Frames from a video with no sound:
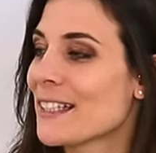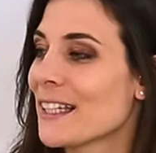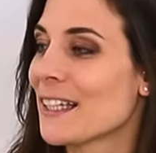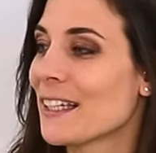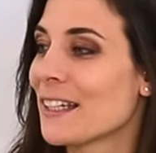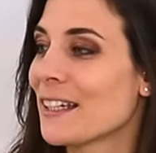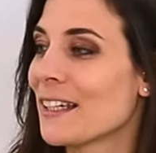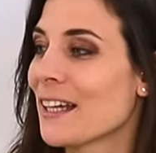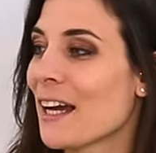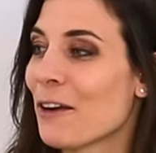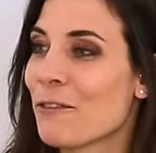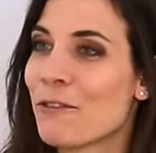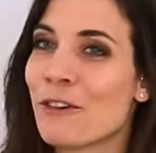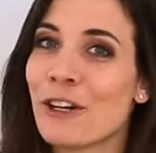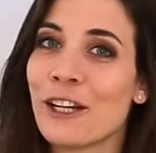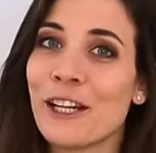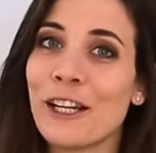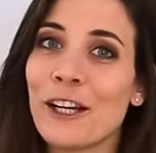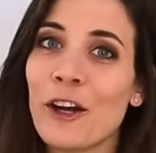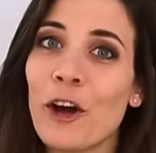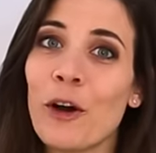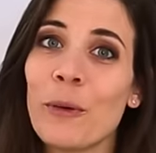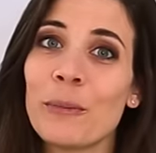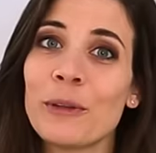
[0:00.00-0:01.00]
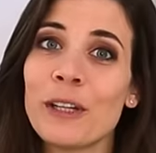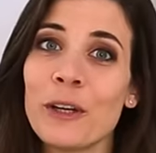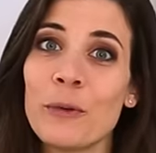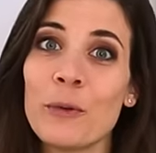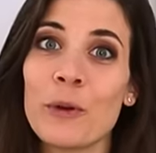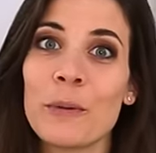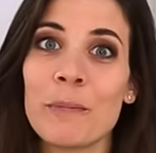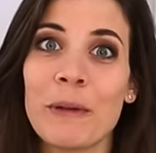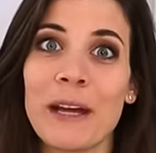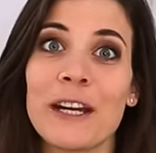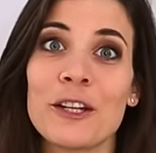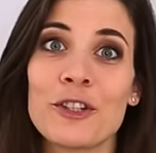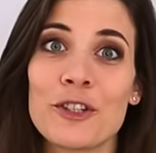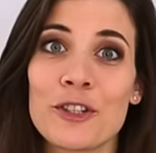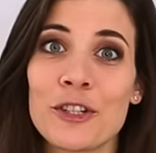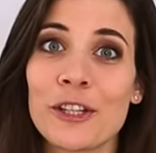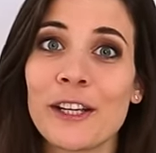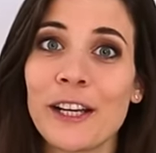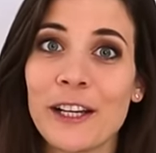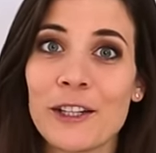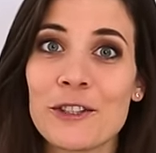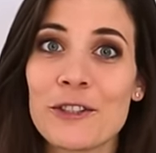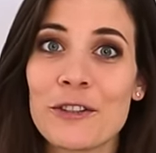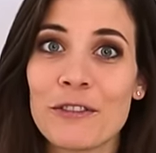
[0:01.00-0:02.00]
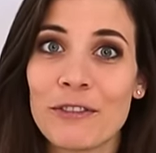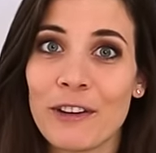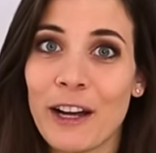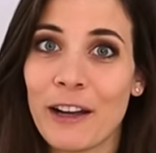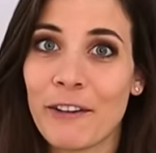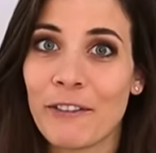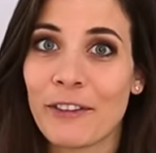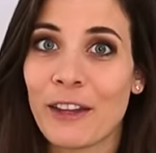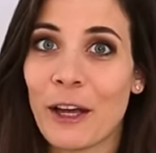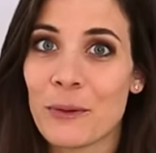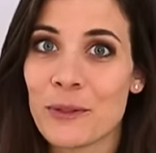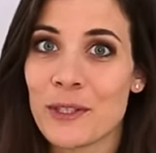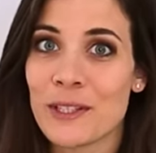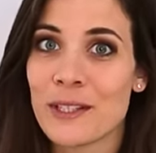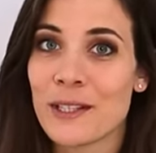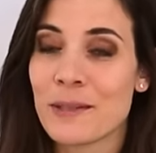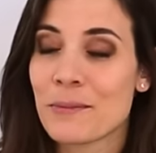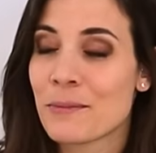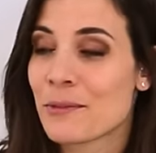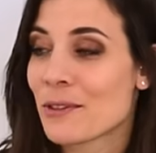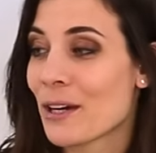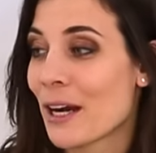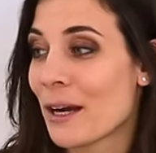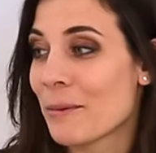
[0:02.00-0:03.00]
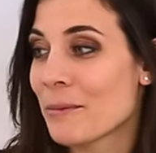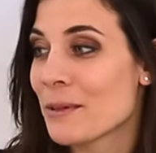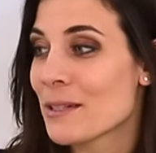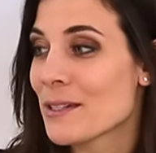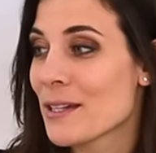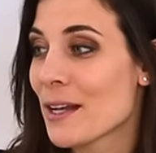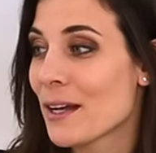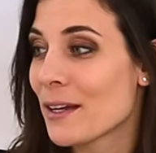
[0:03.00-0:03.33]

And I really hope that we manage to get to 5,000 subscribers,